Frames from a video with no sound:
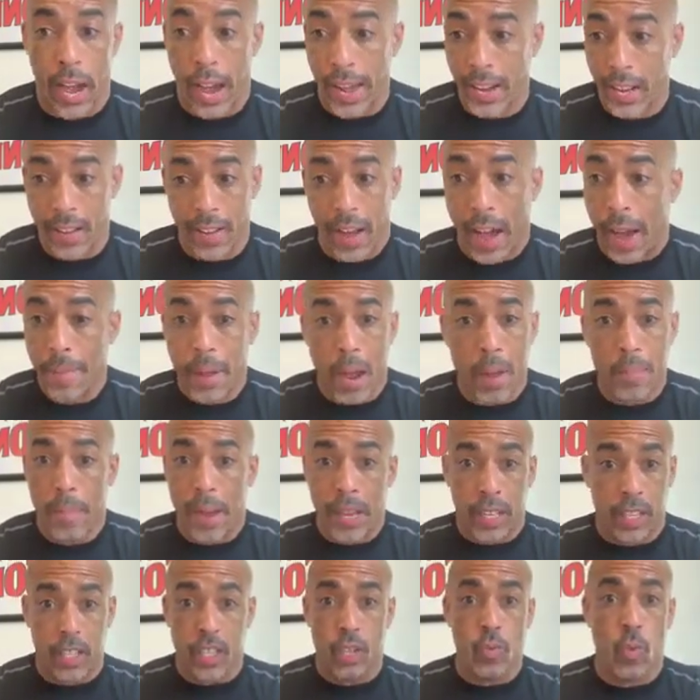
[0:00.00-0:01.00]
I'm not
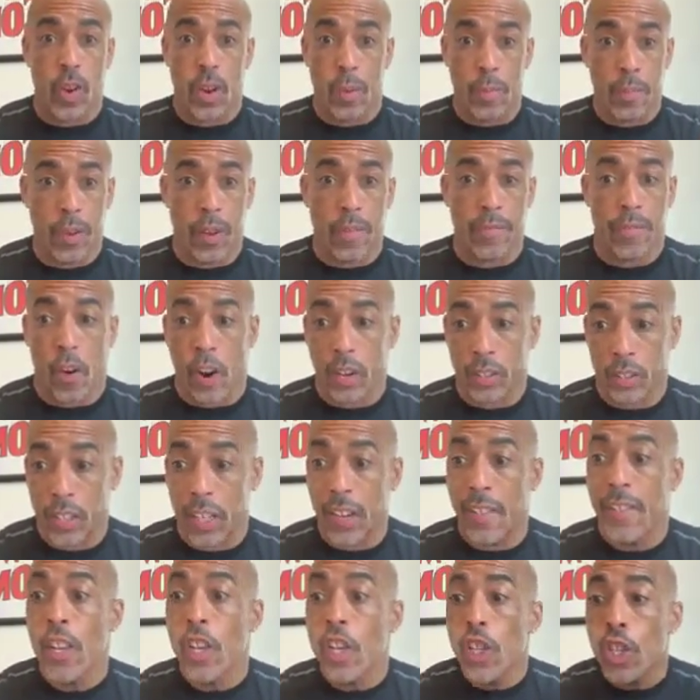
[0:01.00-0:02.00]
making you want to be on
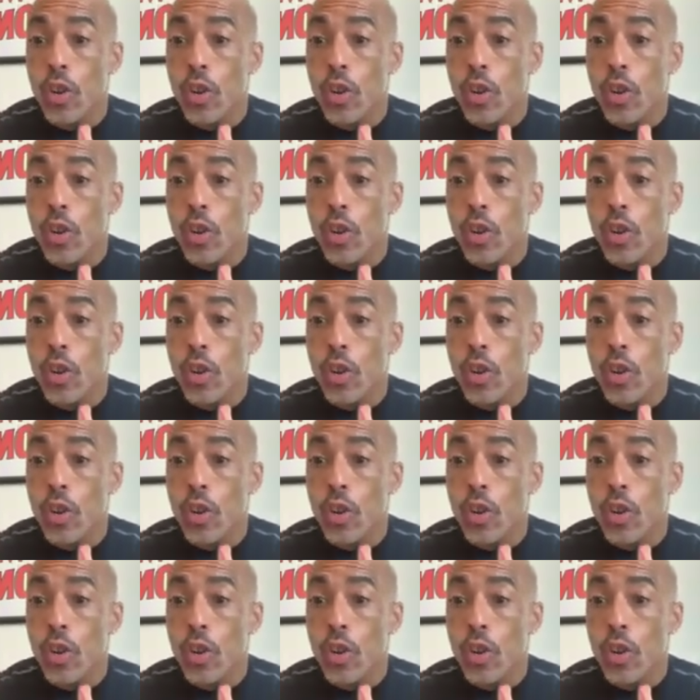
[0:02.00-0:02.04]
varsity.